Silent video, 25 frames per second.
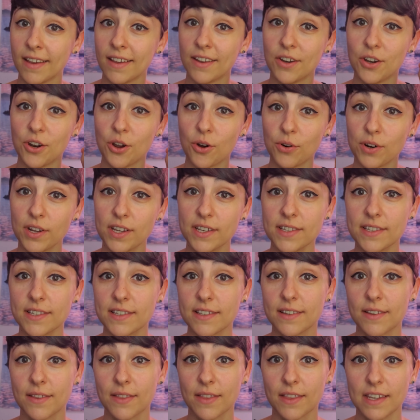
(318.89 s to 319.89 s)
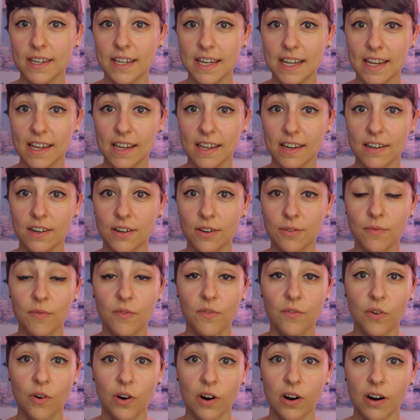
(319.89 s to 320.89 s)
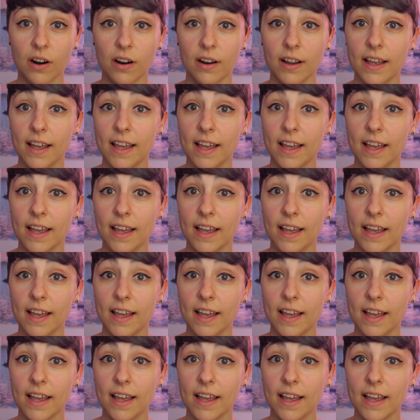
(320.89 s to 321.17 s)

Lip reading: Notice the need for